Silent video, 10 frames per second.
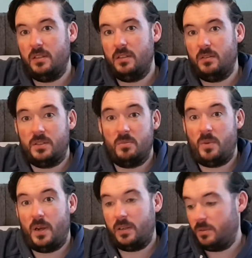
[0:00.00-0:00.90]
or some
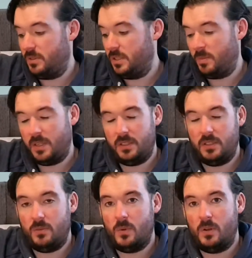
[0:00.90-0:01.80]
particles suspended in the
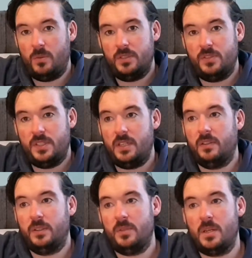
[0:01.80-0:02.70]
water which have settled
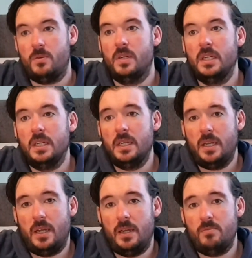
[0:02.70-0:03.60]
out now.
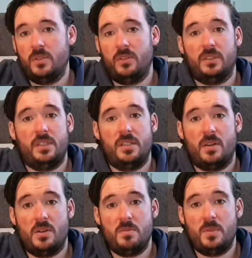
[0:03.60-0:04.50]
So not to say it's
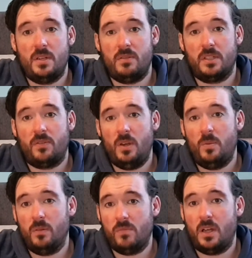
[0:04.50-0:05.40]
100% risk-free,
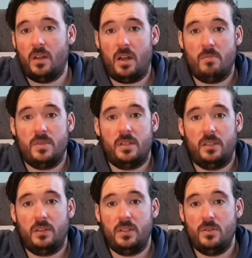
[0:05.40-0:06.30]
but I'm certainly
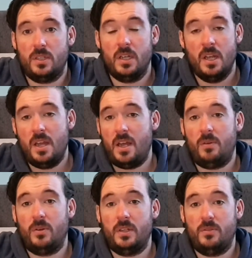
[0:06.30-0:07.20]
going to use it, and I'm
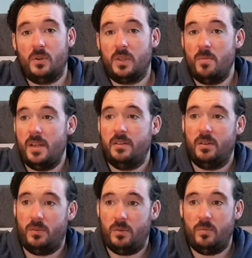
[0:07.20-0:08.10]
going to document it
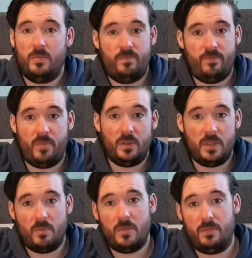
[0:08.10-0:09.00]
through building
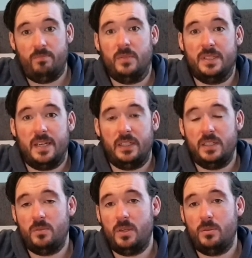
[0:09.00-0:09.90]
up my tank as
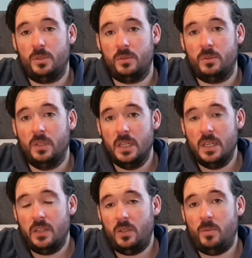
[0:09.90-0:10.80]
well, so
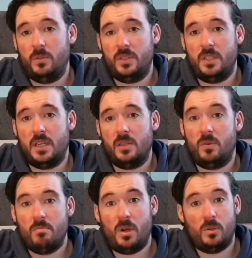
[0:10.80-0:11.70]
you'll be able to see that as well.
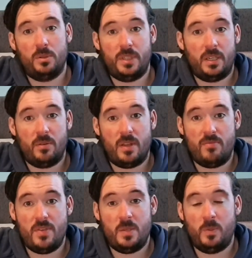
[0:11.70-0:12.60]
But also check out that
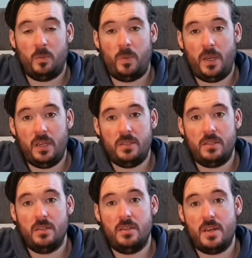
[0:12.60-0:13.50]
Facebook page,
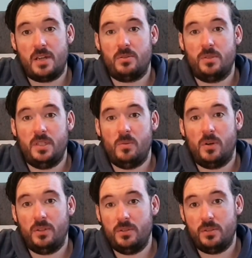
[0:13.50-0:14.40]
the Natural
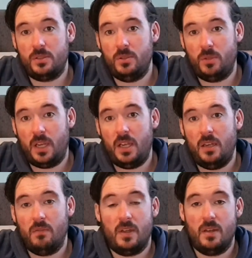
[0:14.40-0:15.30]
Seawater Users UK.
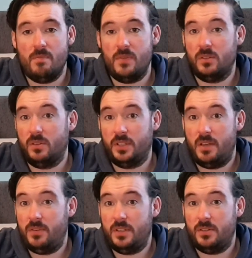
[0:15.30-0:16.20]
There's lots of
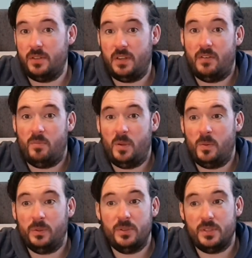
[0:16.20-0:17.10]
evidence on there of people
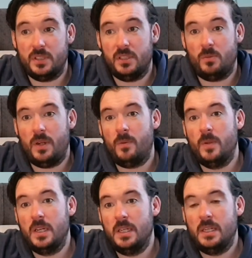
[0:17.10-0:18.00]
using it as well,
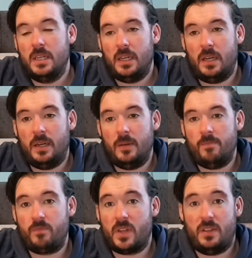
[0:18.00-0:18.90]

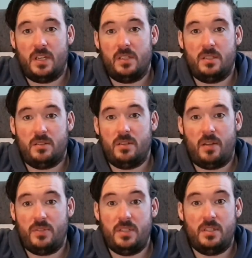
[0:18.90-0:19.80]
and I've
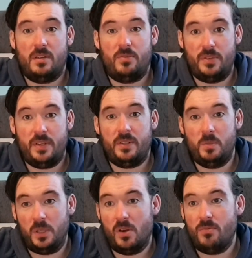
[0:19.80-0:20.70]
seen enough on there to be
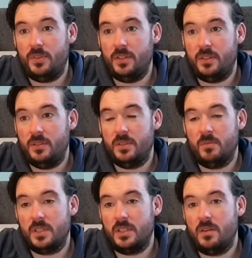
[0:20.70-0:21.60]
confident to use it
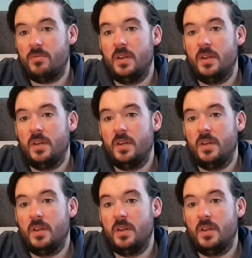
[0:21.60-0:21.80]
myself.